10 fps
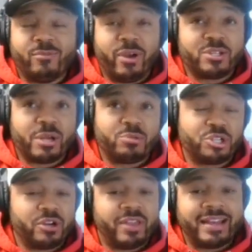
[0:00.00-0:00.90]
which I'm
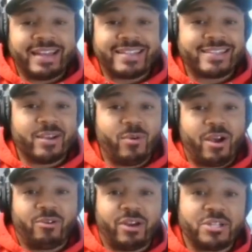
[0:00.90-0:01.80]
sure that didn't sit
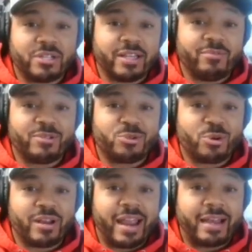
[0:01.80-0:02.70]
well originally with
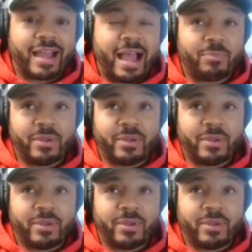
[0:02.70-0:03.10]
Jordan Hancock